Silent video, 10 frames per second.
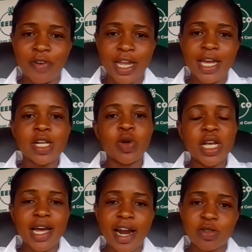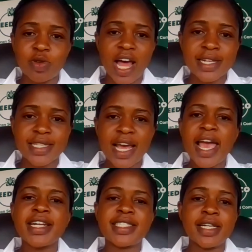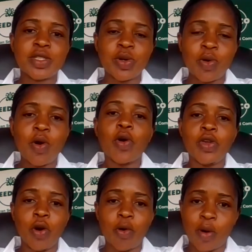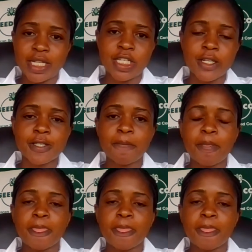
free to interact with us and send through your questions.